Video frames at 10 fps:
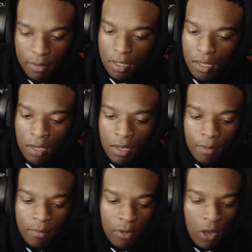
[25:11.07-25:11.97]
Um,
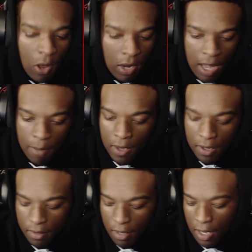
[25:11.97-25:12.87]
all that, man.
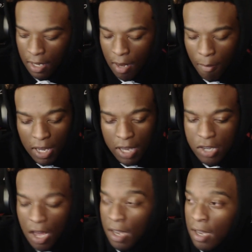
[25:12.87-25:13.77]
And I'm gonna catch
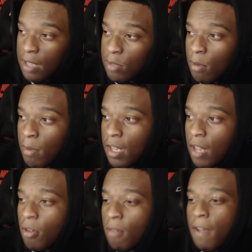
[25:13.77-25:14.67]
y'all in the next one, man. I
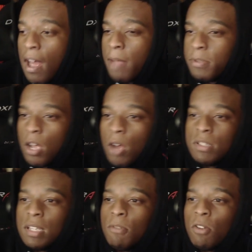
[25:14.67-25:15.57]
know the vibes. Always
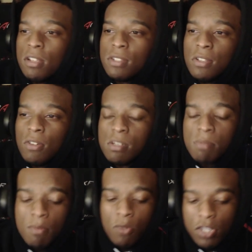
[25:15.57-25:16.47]
keep real. Keep going. It's
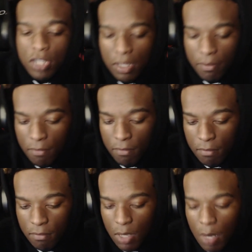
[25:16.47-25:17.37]
me, Boy G.
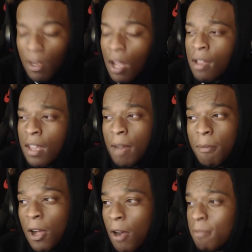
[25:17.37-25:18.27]
And I'm gone.